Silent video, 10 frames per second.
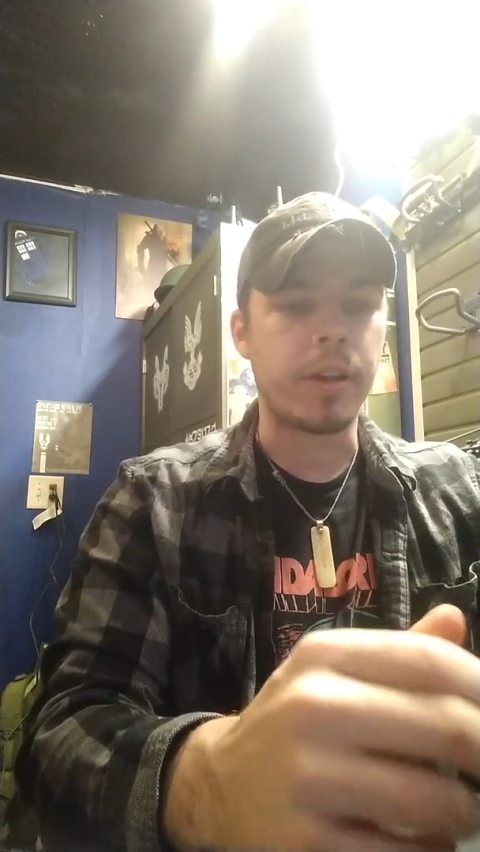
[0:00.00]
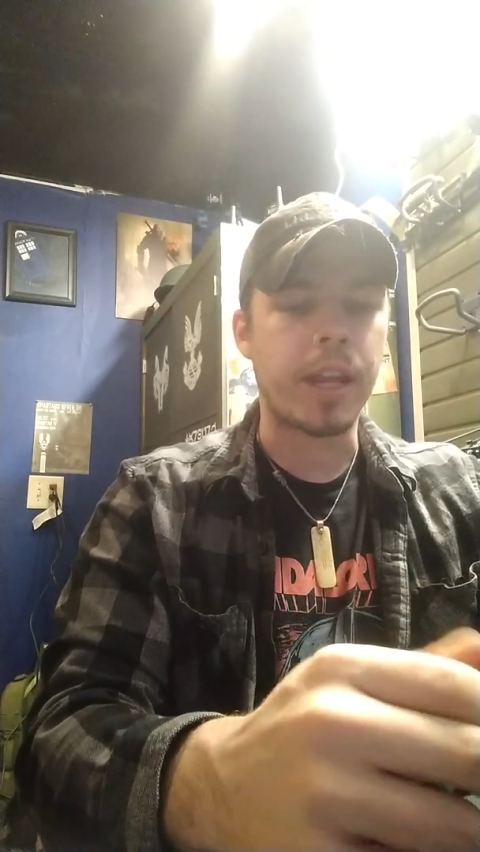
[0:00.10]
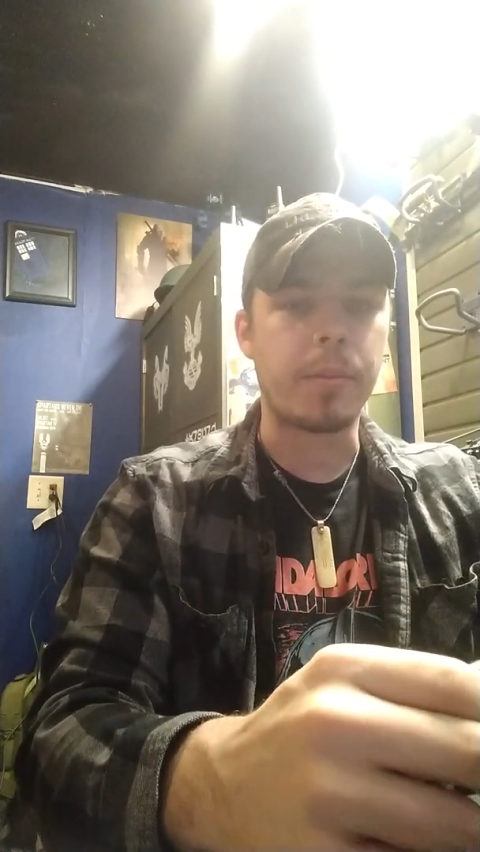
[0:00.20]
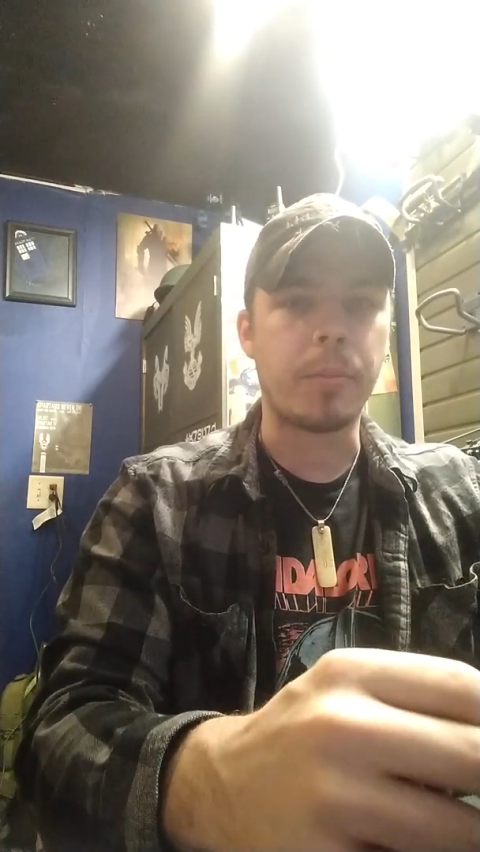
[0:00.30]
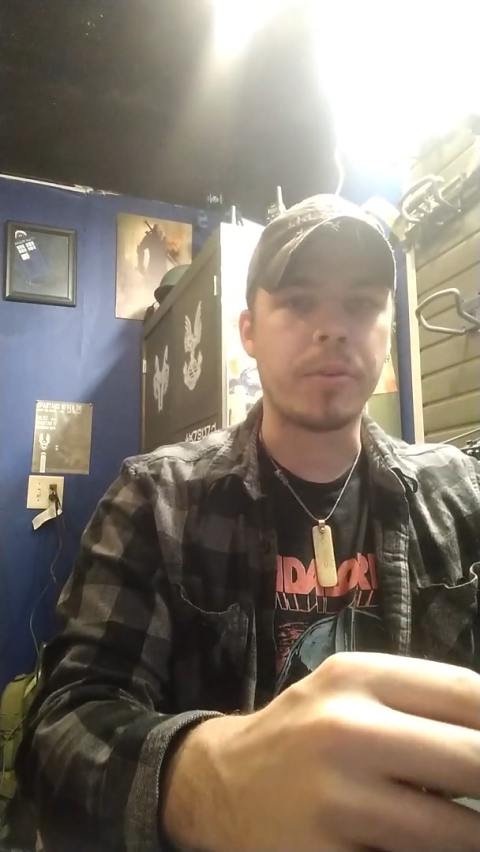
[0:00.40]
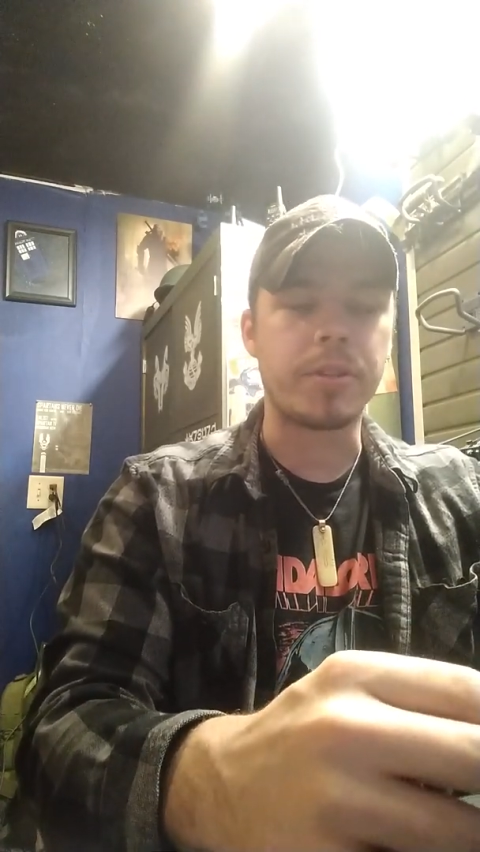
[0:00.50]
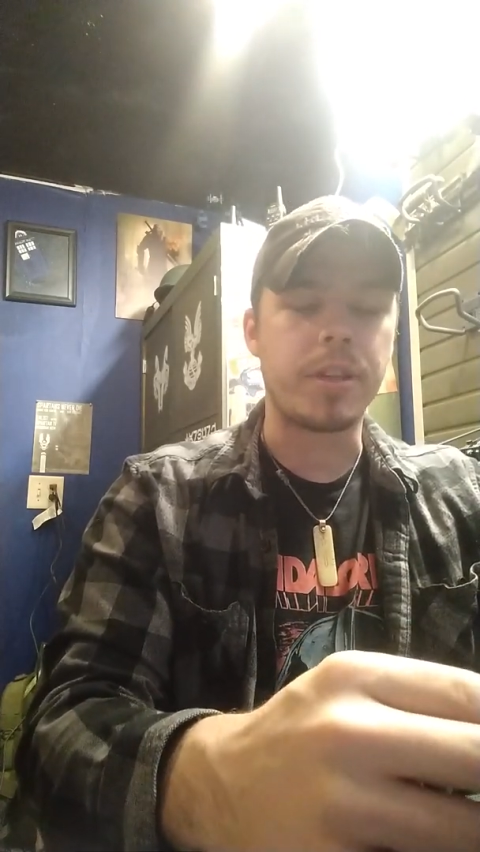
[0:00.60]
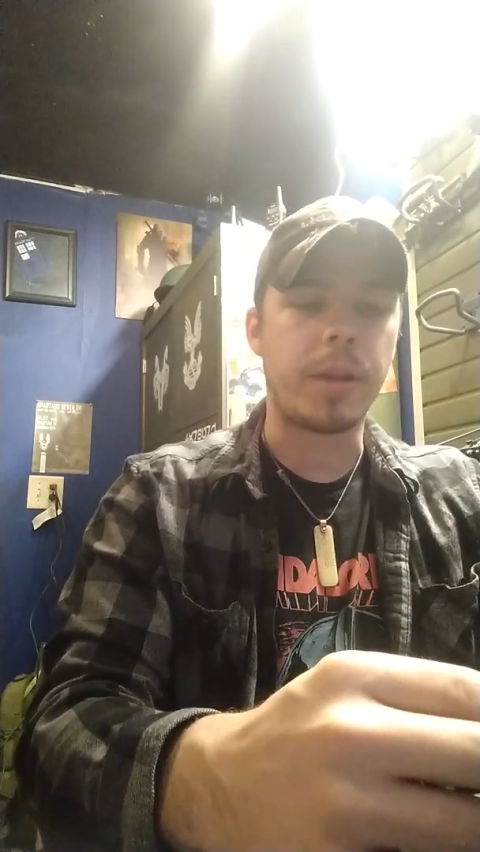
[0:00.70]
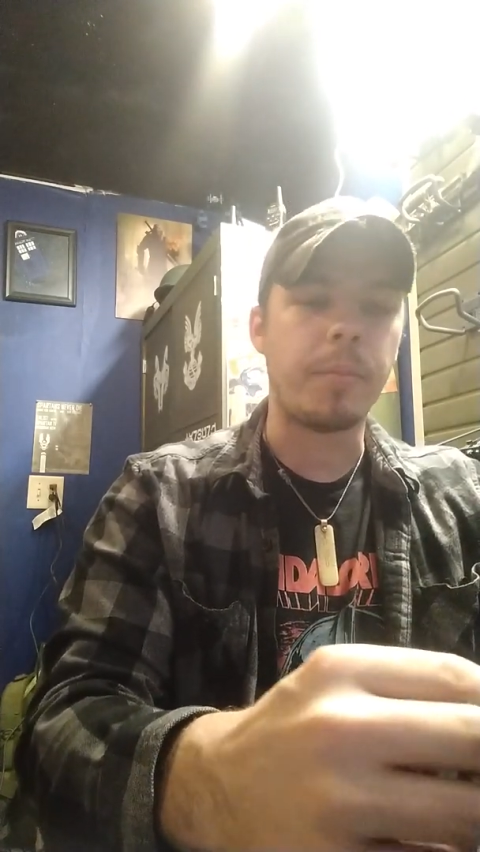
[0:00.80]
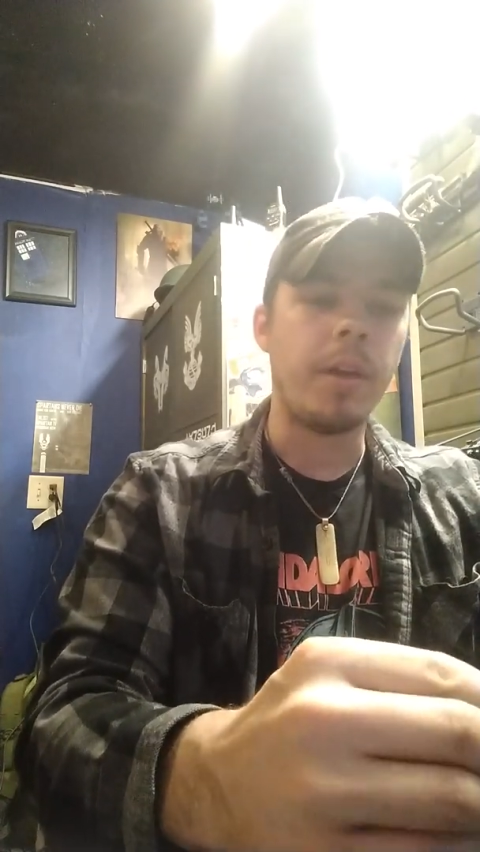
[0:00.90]
I can't remember his
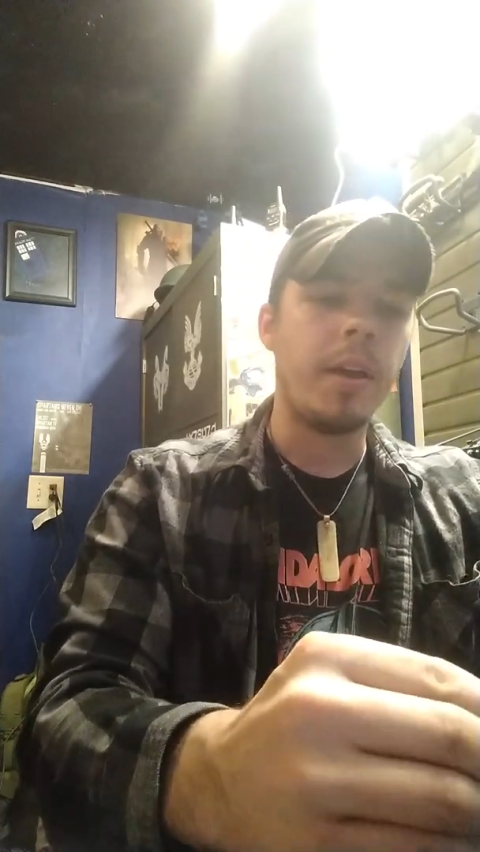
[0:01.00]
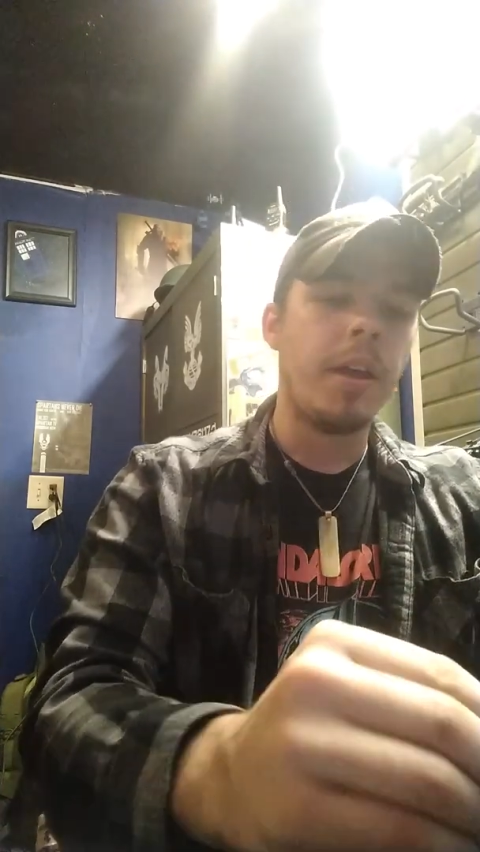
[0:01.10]
name,